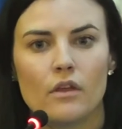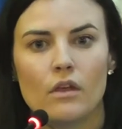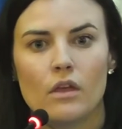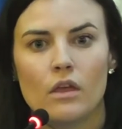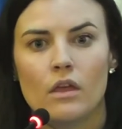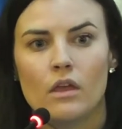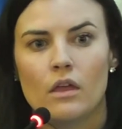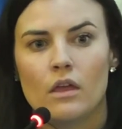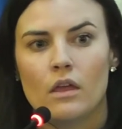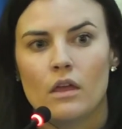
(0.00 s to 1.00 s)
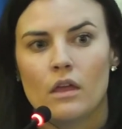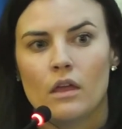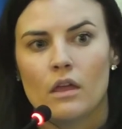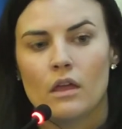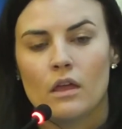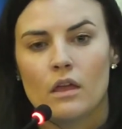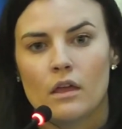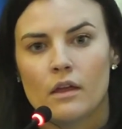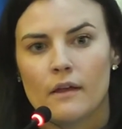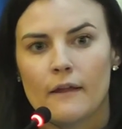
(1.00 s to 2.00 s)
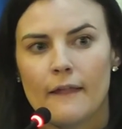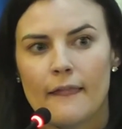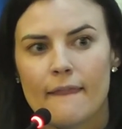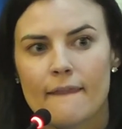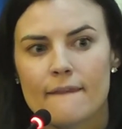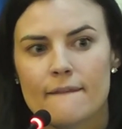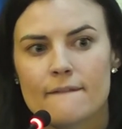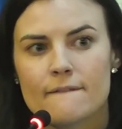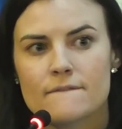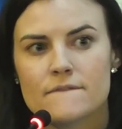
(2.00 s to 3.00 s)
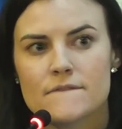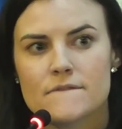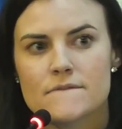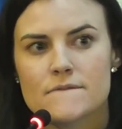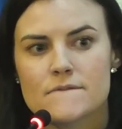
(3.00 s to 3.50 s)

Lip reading: [no speech]